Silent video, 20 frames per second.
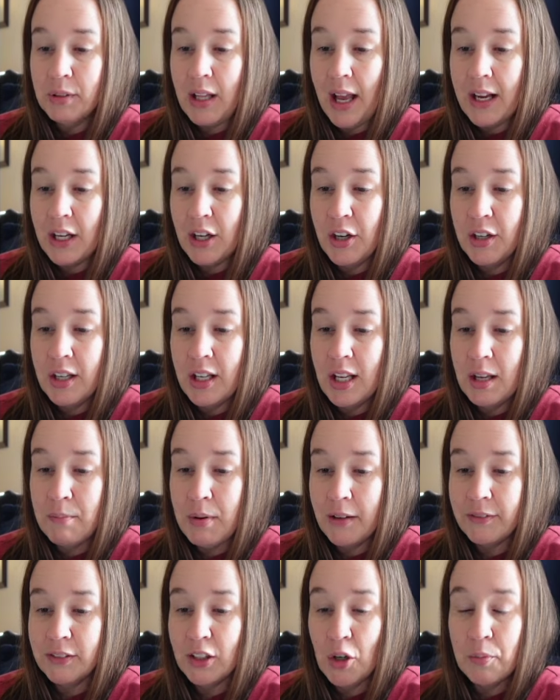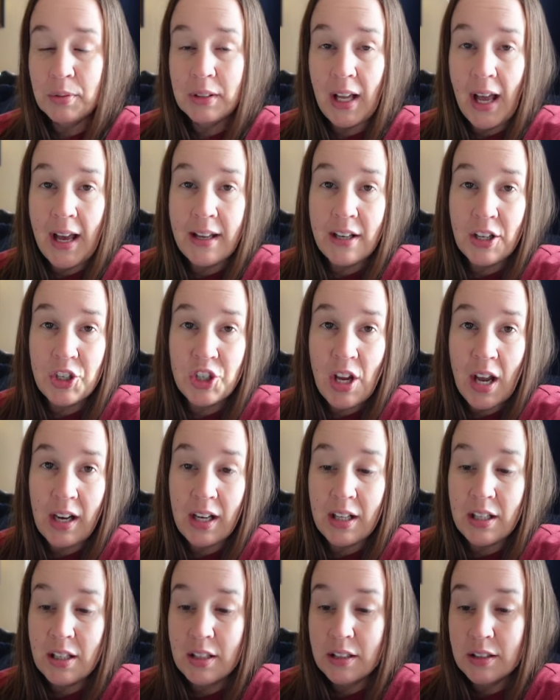black hoodie buffalo plaid
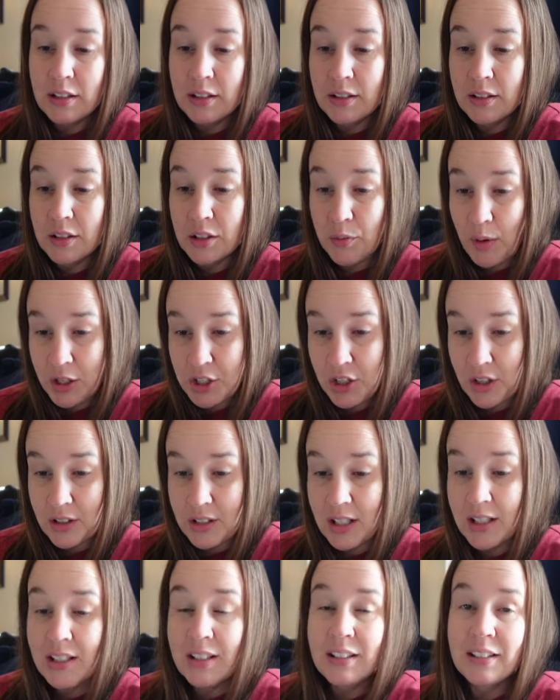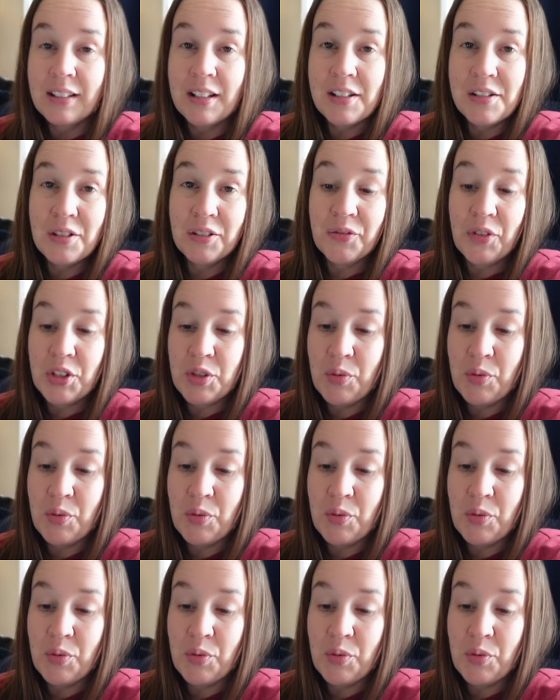check sweatshirt. This sold for